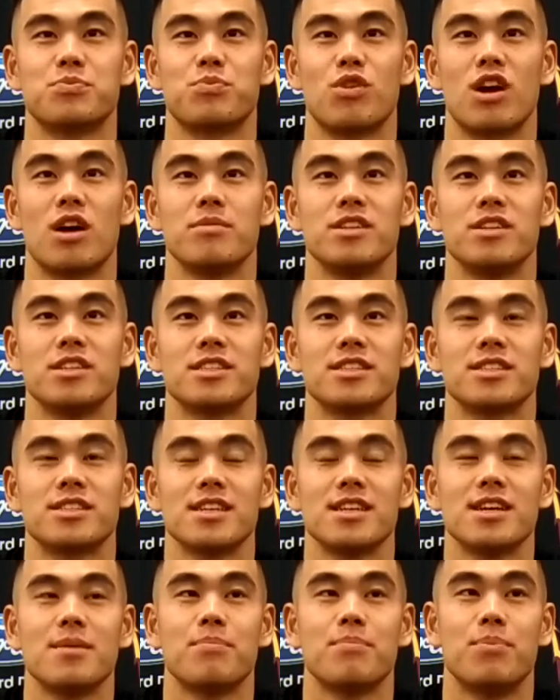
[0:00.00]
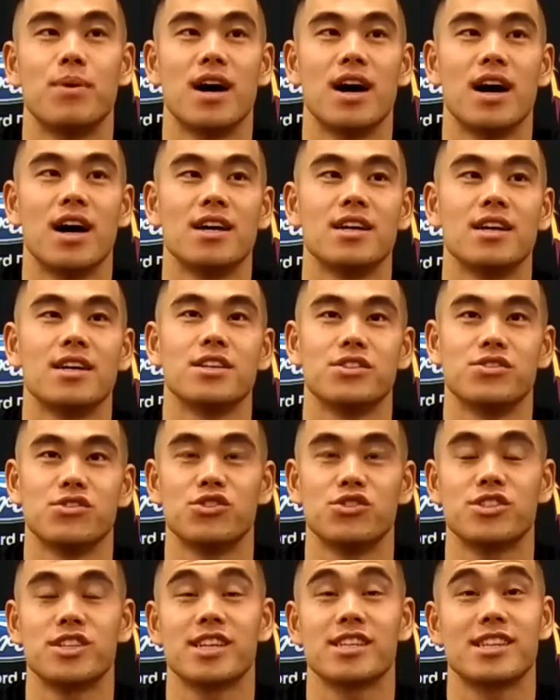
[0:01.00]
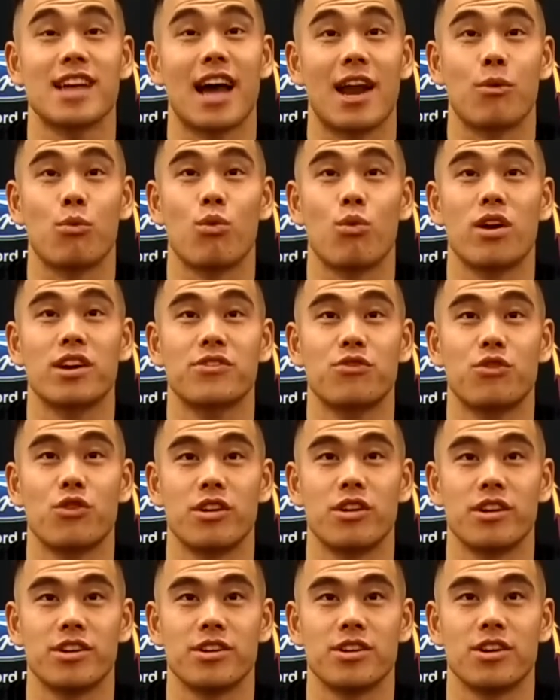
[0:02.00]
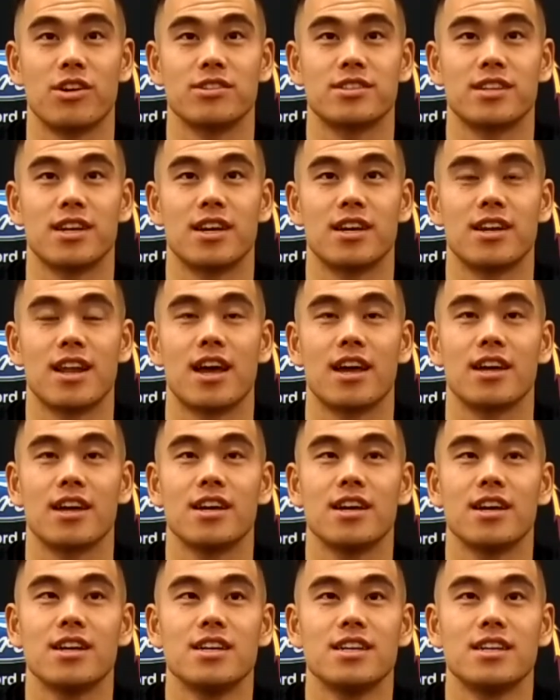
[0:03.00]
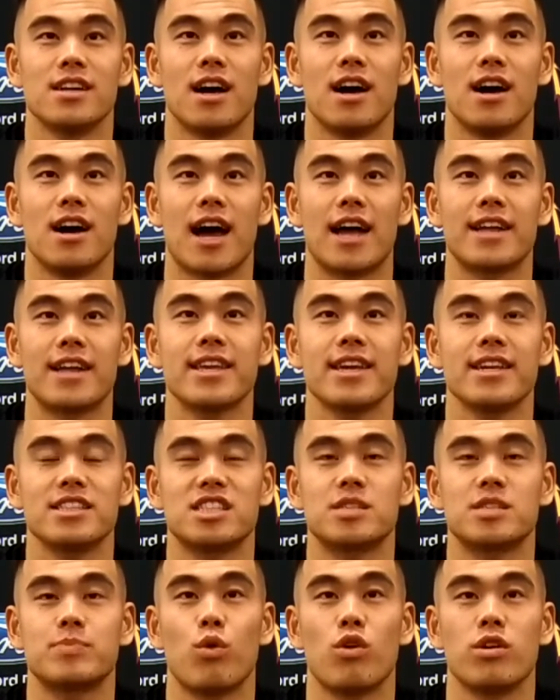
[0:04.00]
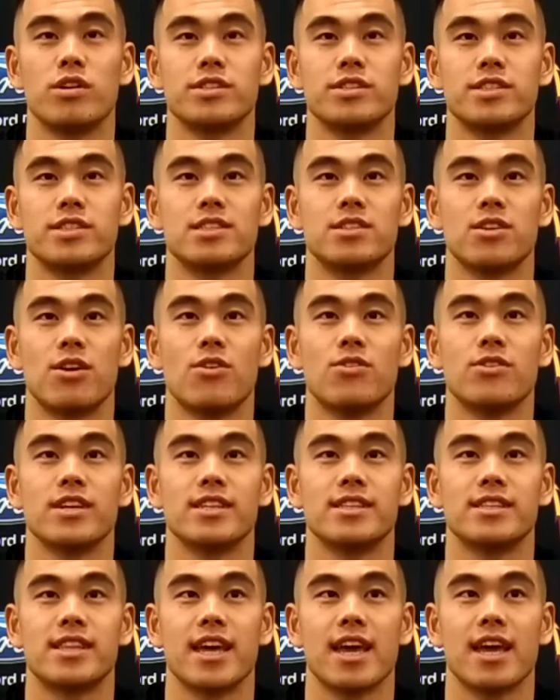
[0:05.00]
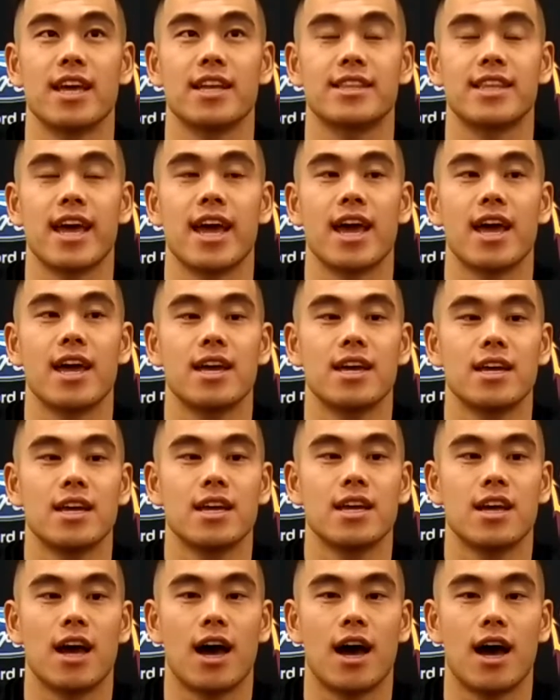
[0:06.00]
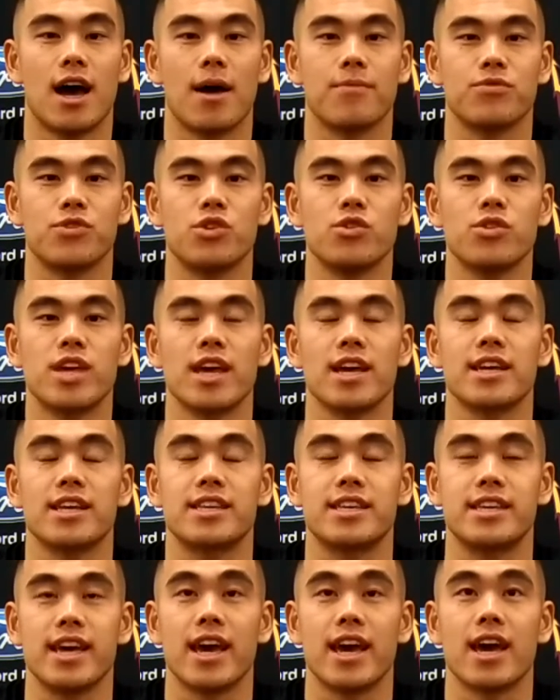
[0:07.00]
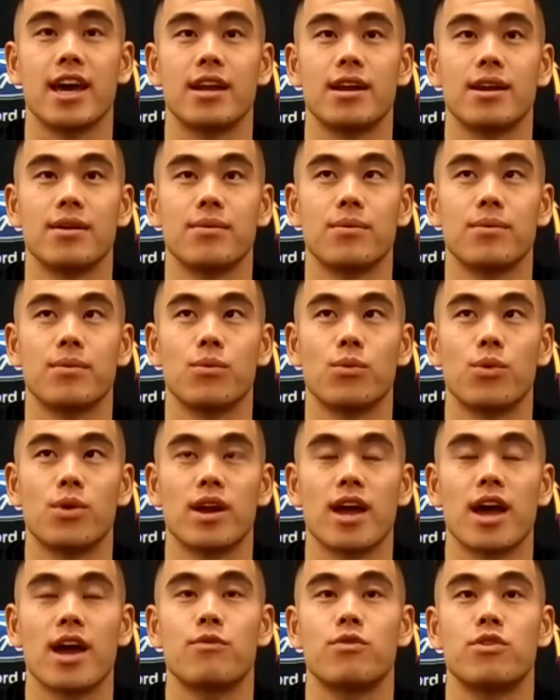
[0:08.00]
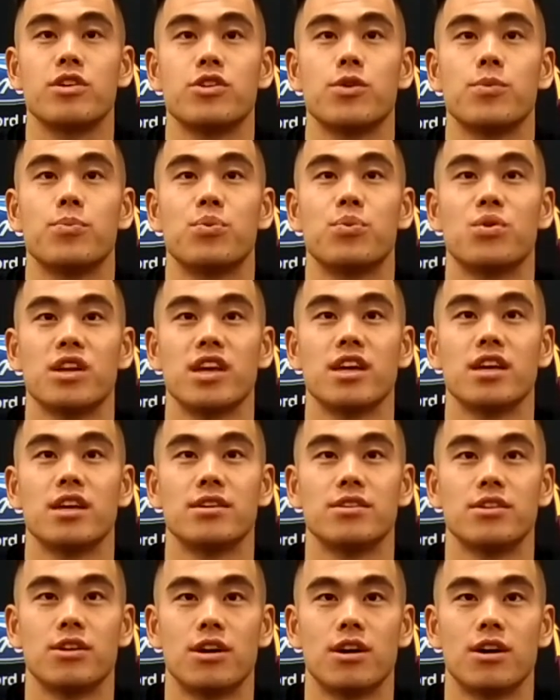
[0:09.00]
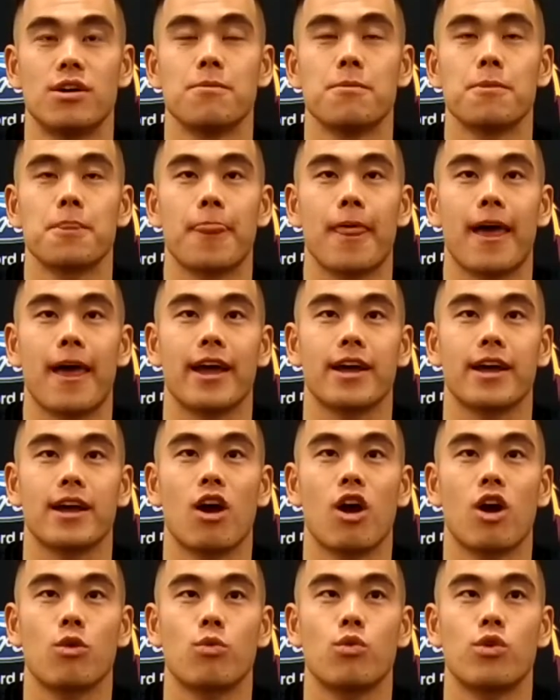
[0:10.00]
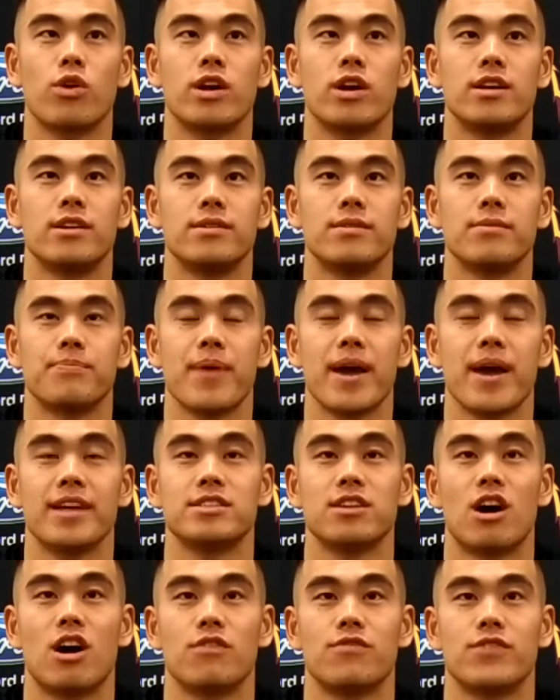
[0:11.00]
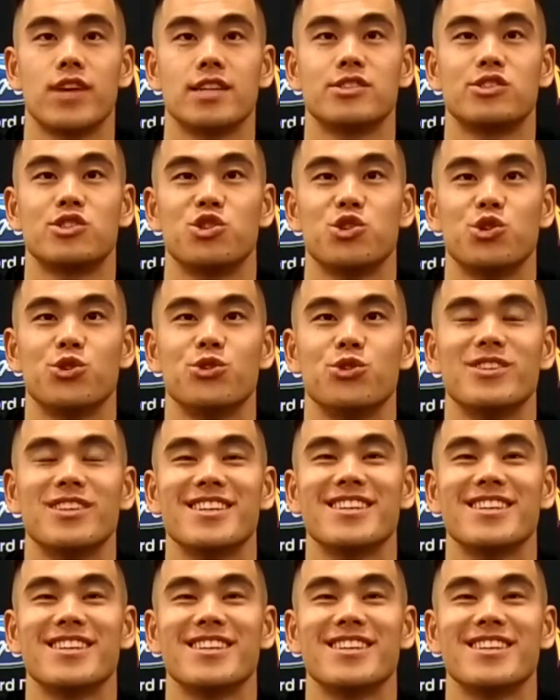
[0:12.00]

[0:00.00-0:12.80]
promised, but you just gotta work for it, you know what I'm saying? Like, I think sports is the only thing that you can get whatever you put in, you know, like hard work pays off, that's true.